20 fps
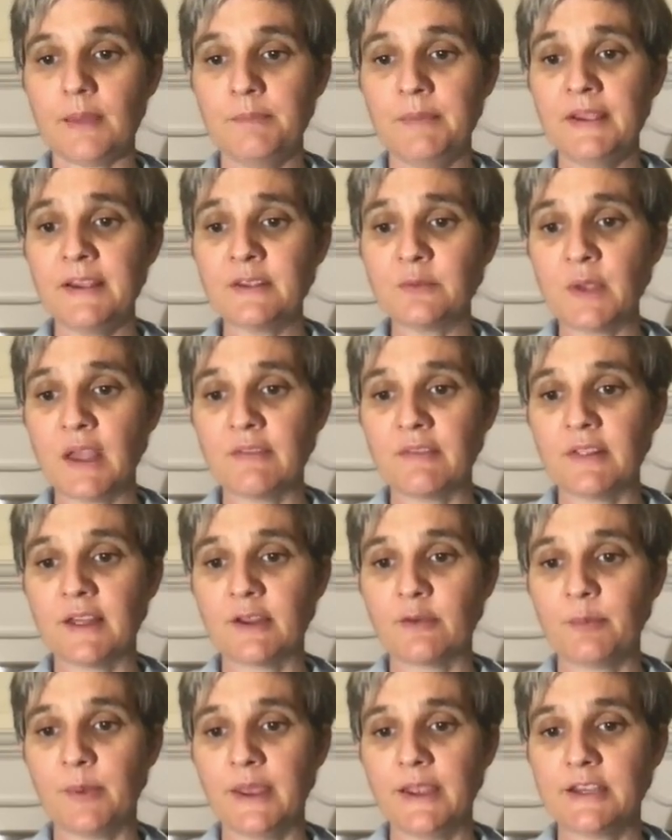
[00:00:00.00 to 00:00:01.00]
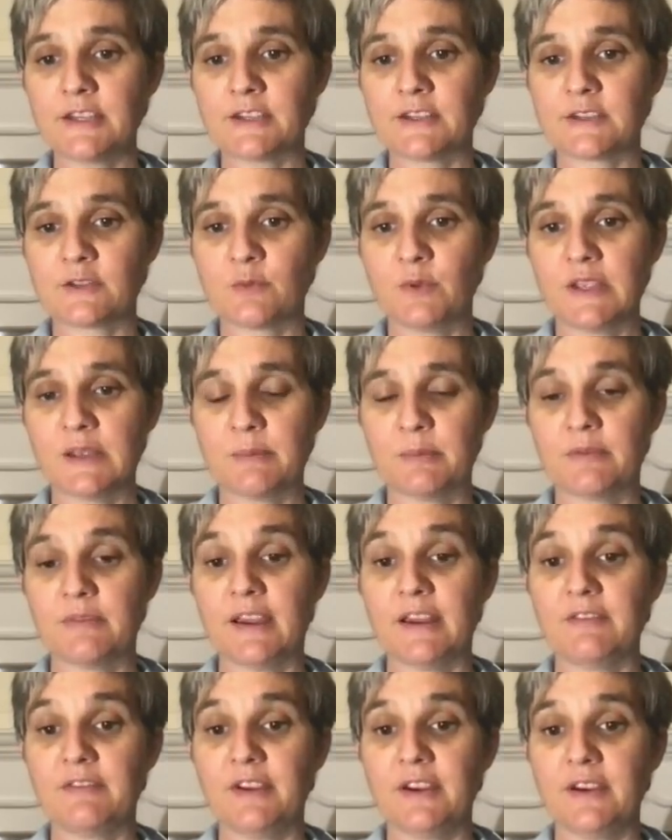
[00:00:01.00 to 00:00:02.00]
because we have a lot of patients, we can
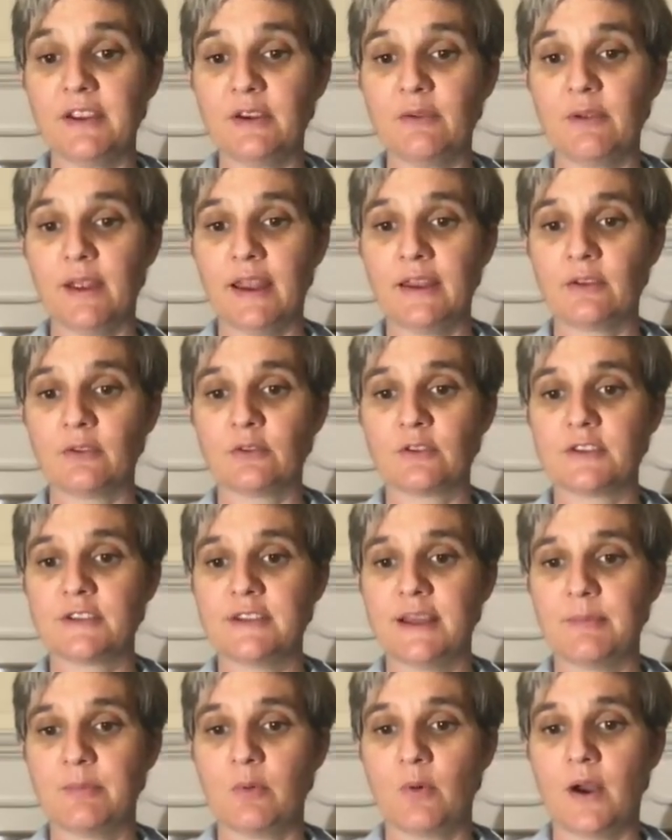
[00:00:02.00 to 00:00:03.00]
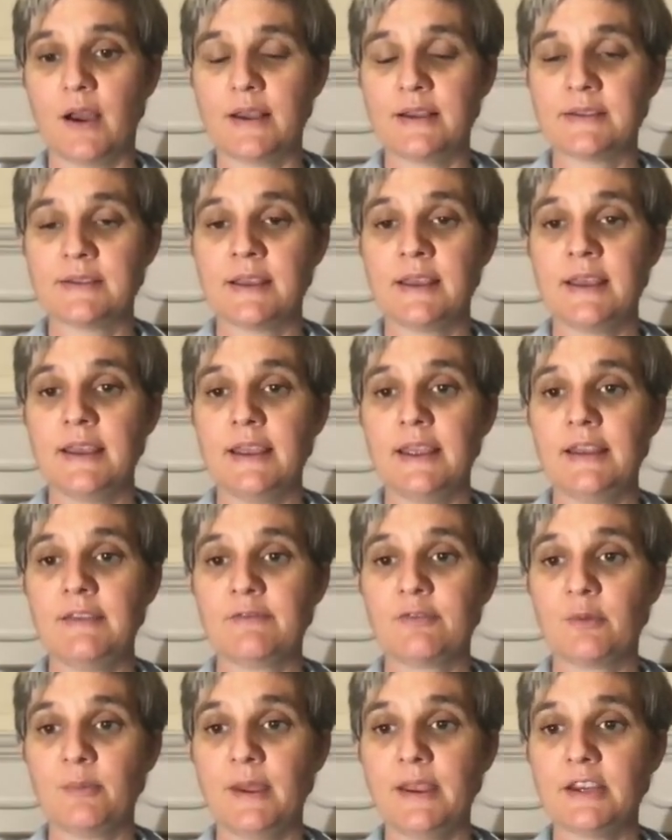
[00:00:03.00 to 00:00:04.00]
provide very granular stepwise
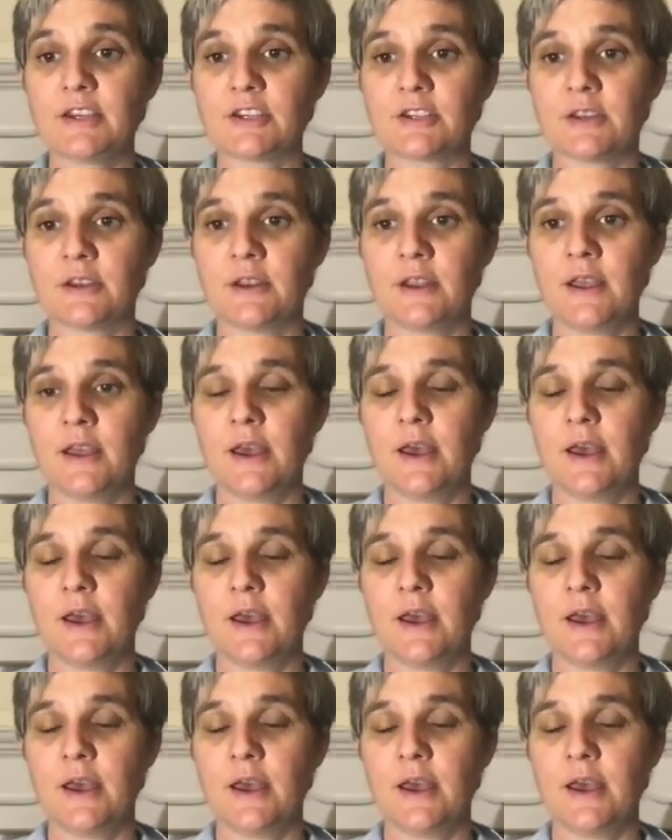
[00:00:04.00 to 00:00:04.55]
information